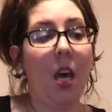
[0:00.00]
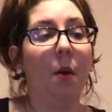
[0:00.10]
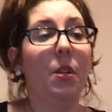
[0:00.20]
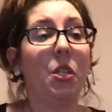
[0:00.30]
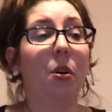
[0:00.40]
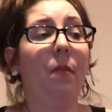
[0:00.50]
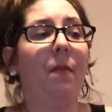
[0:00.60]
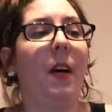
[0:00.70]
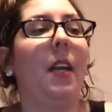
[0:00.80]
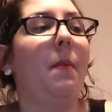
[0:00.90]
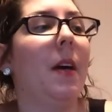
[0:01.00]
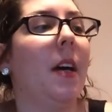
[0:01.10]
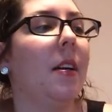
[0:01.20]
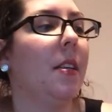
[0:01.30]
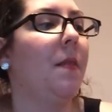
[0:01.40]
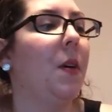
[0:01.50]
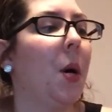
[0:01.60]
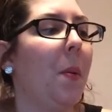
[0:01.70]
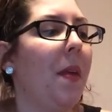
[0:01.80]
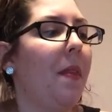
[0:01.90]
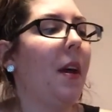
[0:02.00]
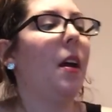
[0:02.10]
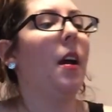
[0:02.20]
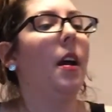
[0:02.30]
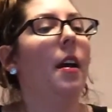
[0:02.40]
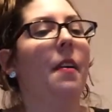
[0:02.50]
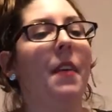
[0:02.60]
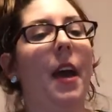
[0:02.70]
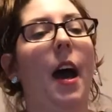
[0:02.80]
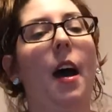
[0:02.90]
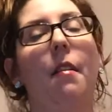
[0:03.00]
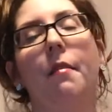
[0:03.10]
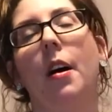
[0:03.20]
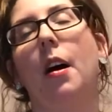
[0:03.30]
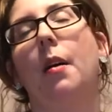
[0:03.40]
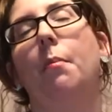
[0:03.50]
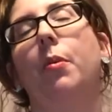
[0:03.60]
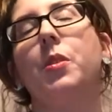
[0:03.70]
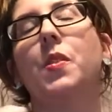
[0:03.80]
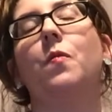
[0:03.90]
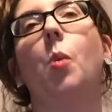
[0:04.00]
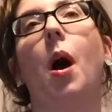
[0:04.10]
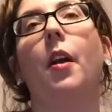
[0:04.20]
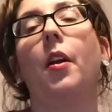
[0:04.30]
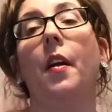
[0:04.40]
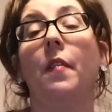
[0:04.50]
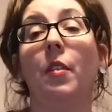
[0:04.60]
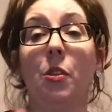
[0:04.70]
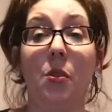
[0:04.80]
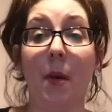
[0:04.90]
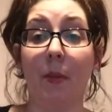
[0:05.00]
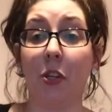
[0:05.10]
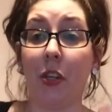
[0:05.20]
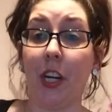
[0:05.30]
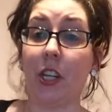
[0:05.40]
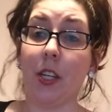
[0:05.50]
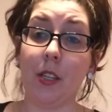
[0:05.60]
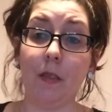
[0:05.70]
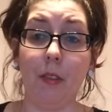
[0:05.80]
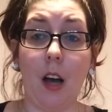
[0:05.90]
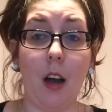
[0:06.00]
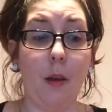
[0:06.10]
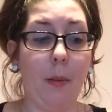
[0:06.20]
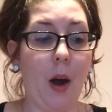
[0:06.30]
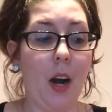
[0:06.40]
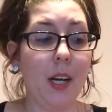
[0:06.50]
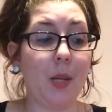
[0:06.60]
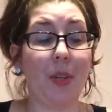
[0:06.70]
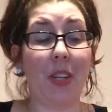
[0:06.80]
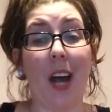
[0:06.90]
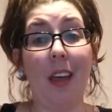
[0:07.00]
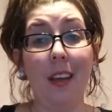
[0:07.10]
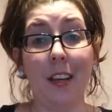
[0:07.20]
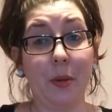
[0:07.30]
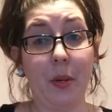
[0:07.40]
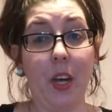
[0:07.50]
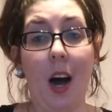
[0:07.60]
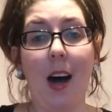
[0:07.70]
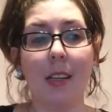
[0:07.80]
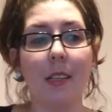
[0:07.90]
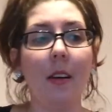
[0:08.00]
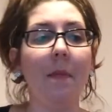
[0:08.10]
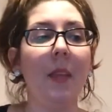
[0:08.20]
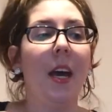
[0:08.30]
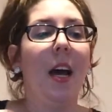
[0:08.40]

was so funny because if you go in there they have bowls of water, and they'll do demonstrations of a lot of their products, which I think is really awesome.